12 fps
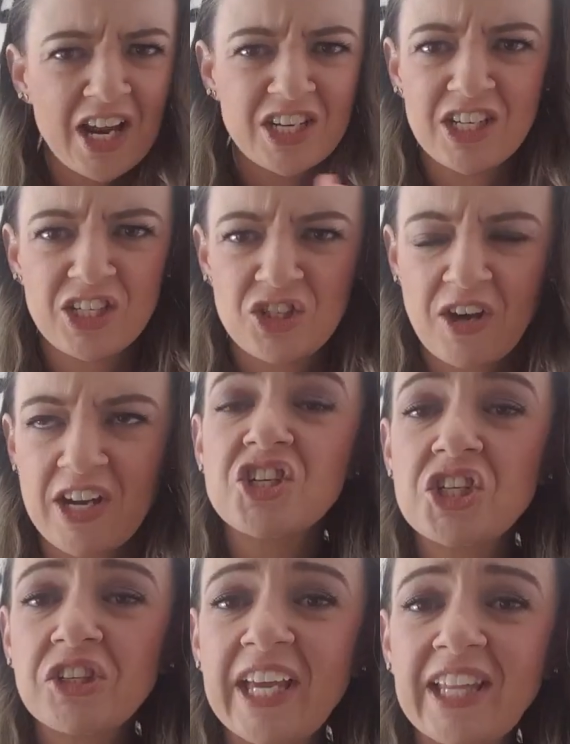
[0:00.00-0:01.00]
She's strange.
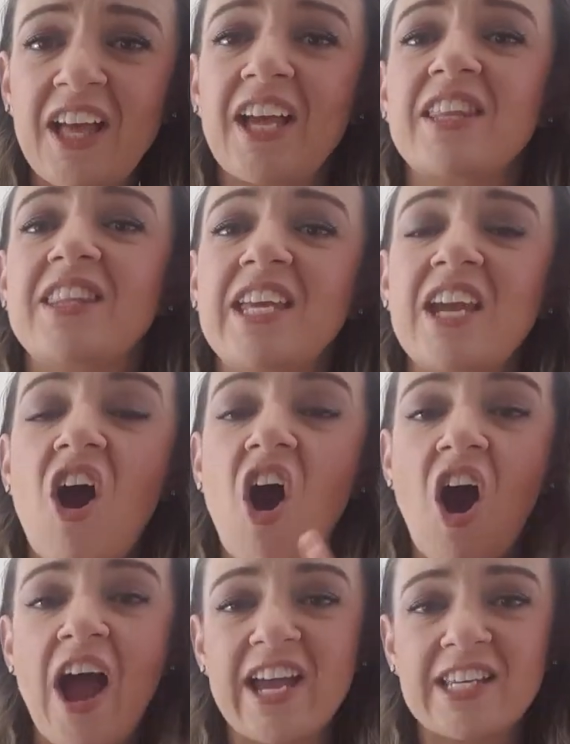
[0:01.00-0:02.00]
She'll eat like the
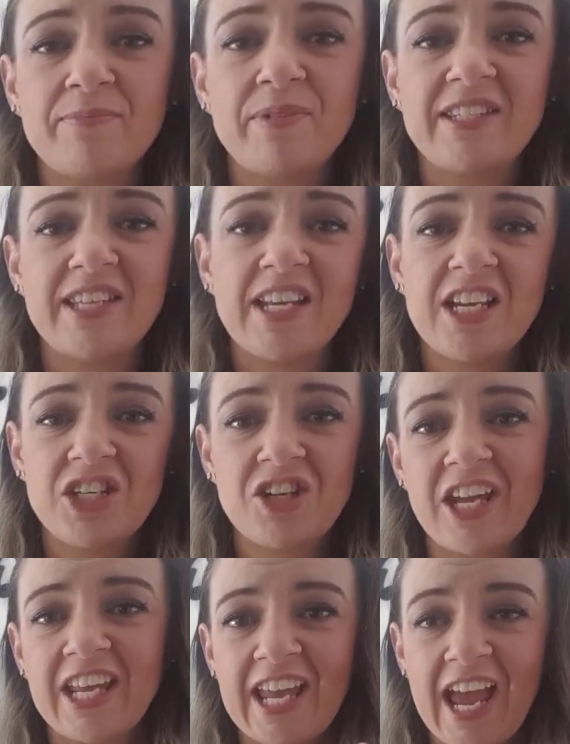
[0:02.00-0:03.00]
highest percentage
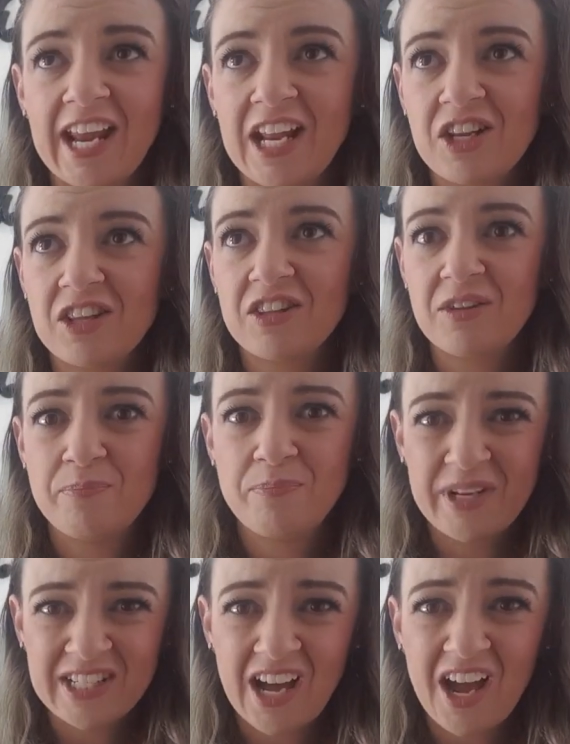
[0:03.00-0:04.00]
you can get in the
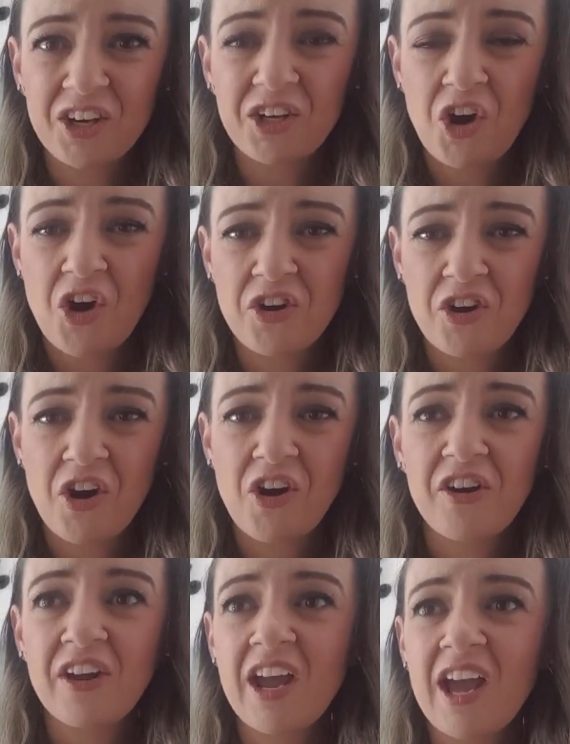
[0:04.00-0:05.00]
bitter
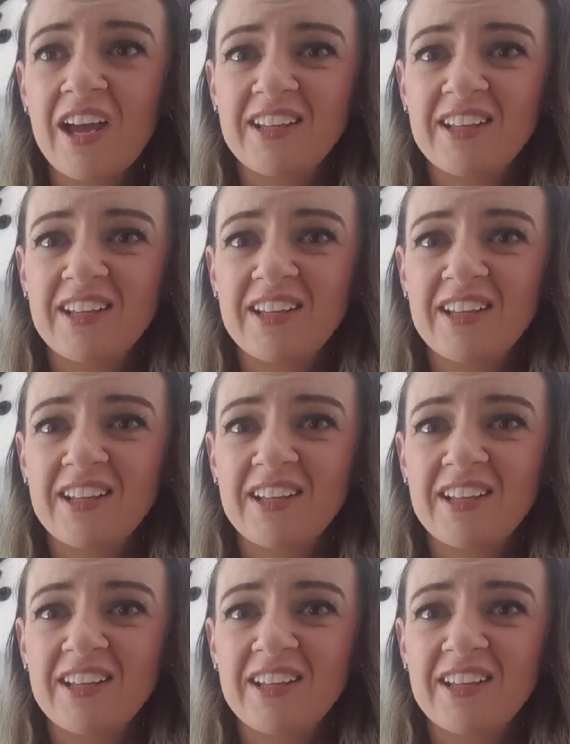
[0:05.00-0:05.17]
cocoa